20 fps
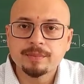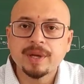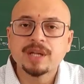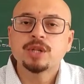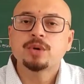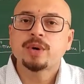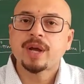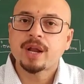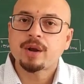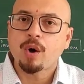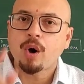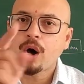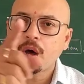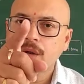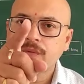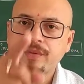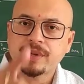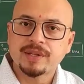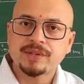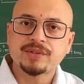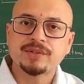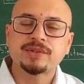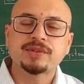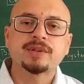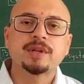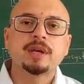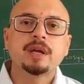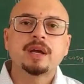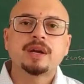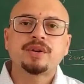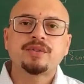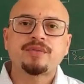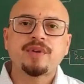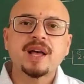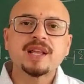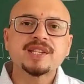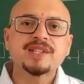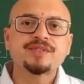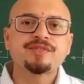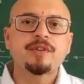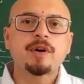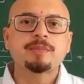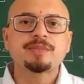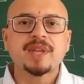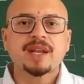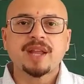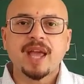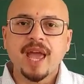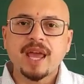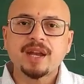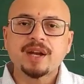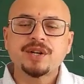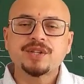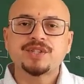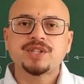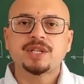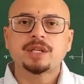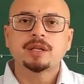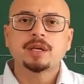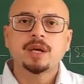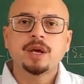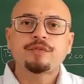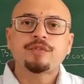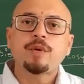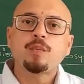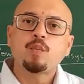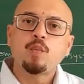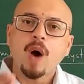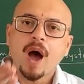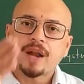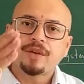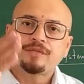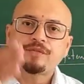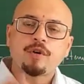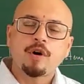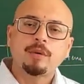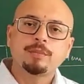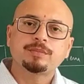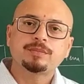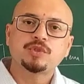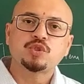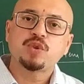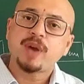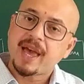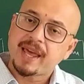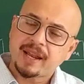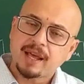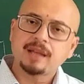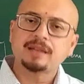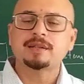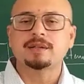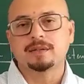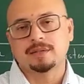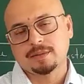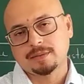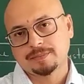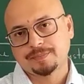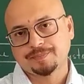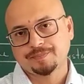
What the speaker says: but you can always transform that energy from one form to another.